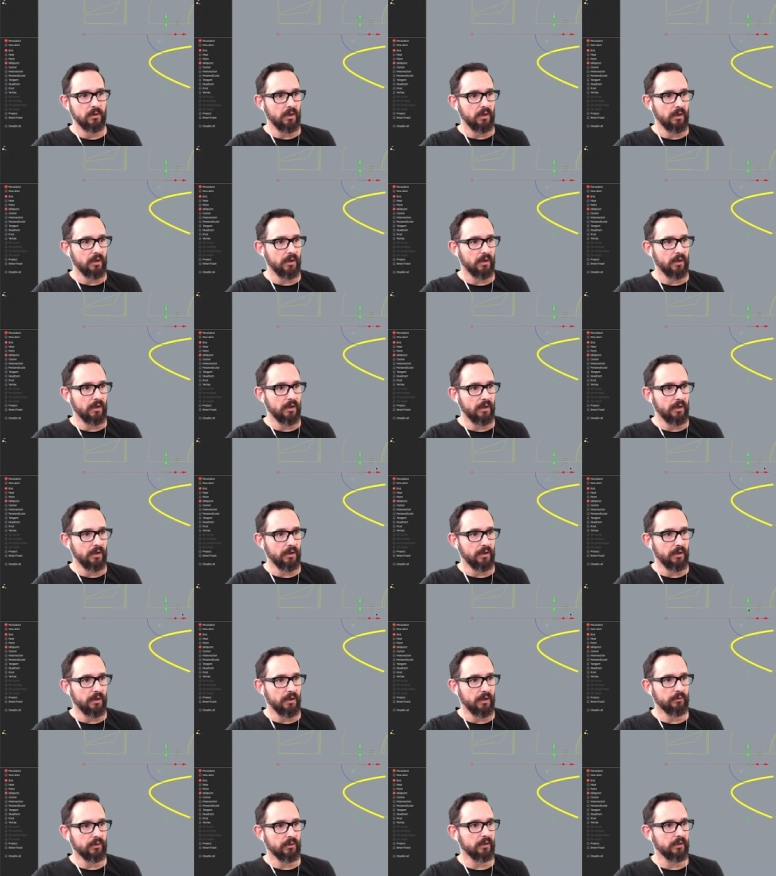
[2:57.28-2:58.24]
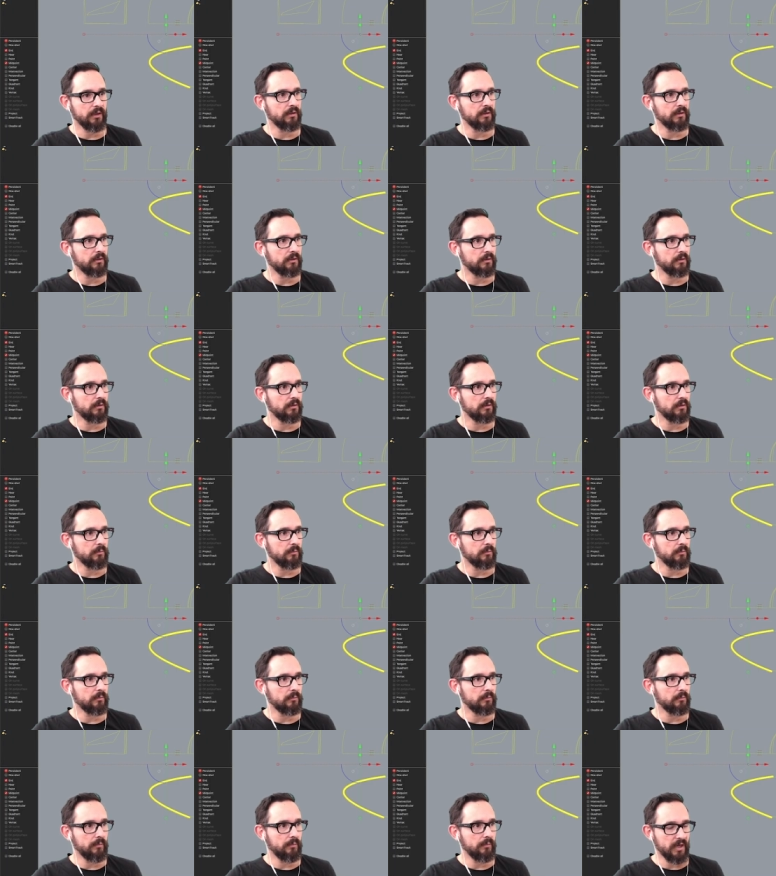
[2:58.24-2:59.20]
you can
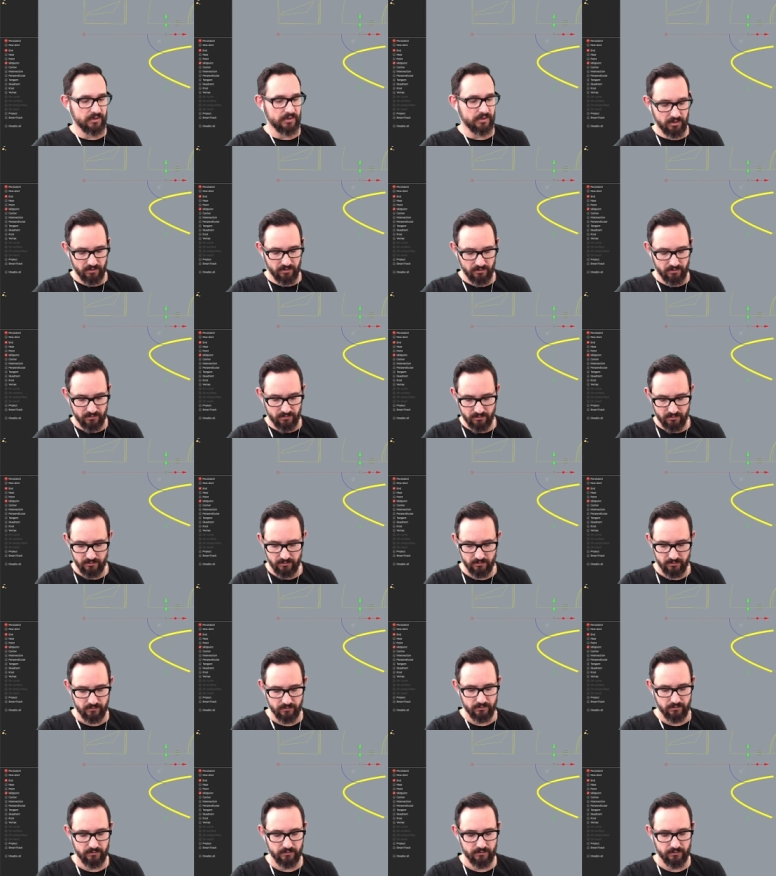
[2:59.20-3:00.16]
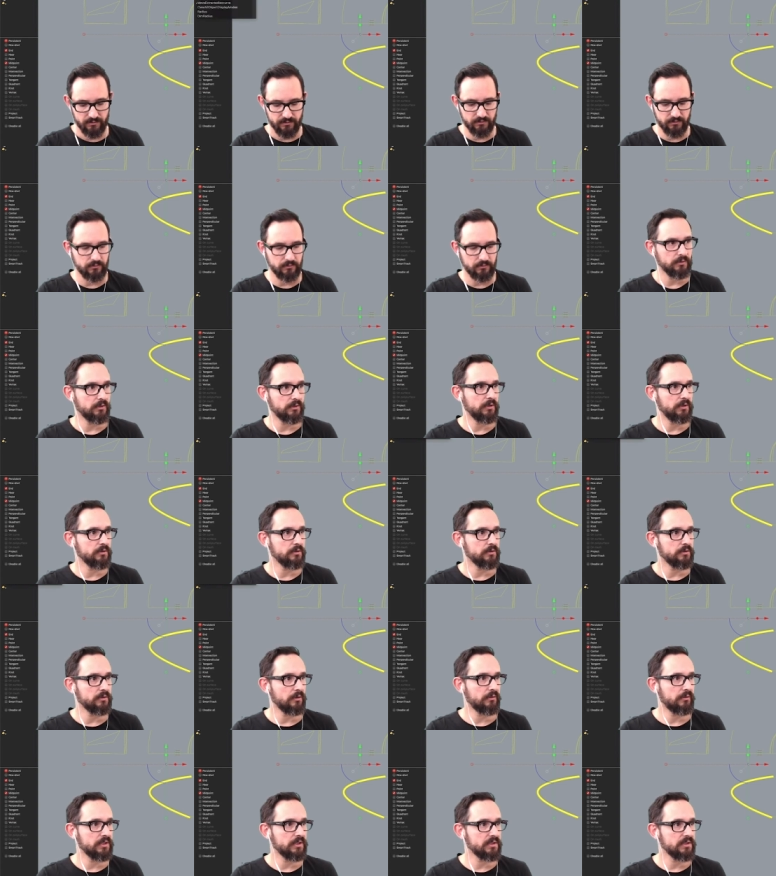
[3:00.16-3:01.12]
measure through these
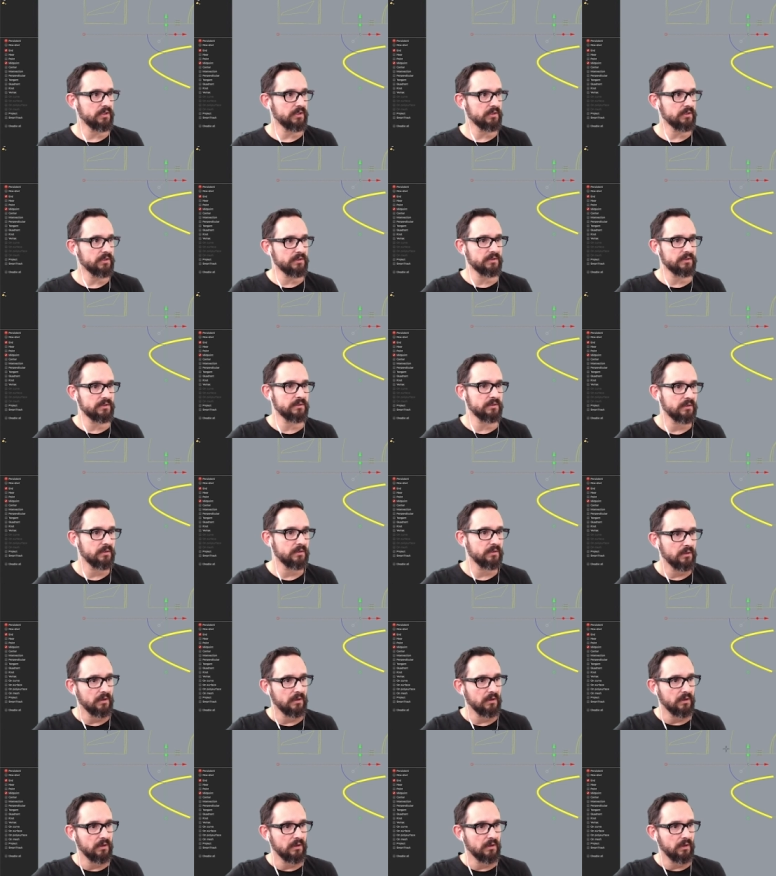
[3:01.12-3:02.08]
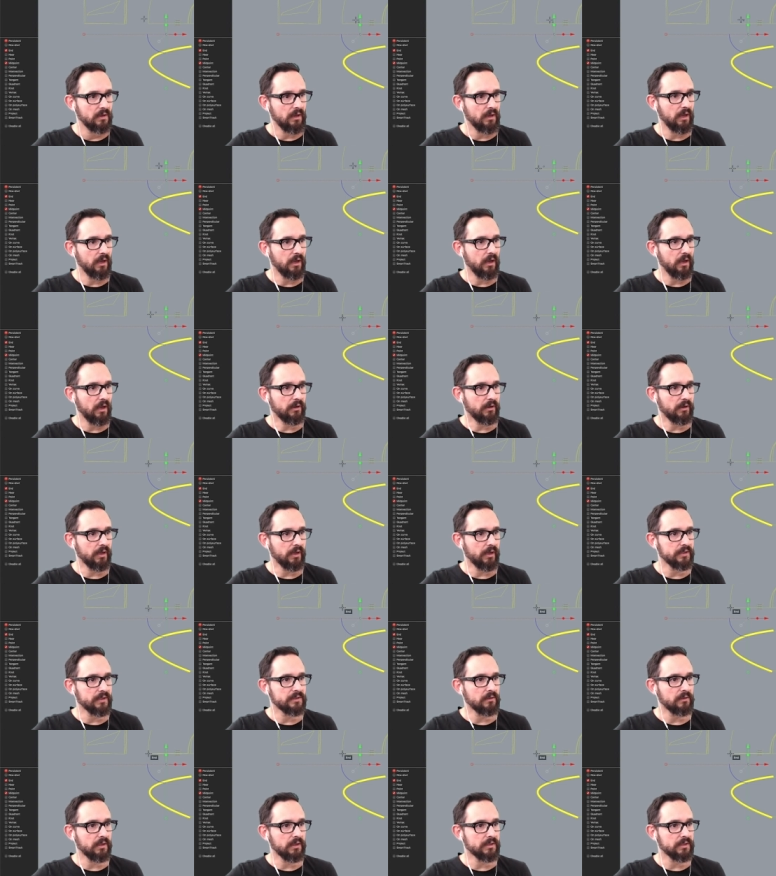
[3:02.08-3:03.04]
of distance. Okay,
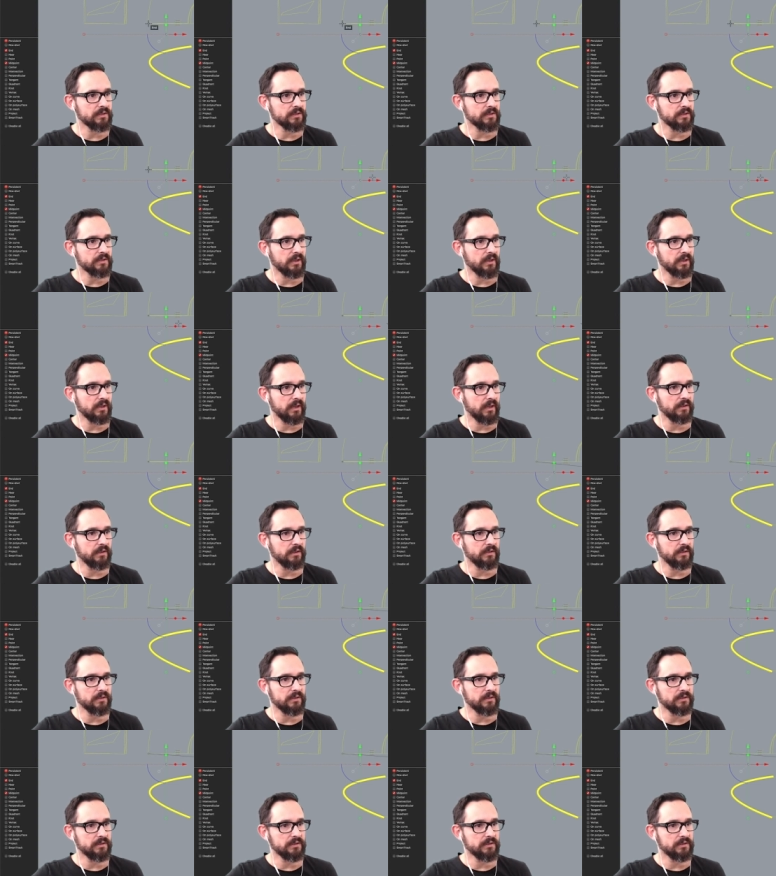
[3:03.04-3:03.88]
so let's say this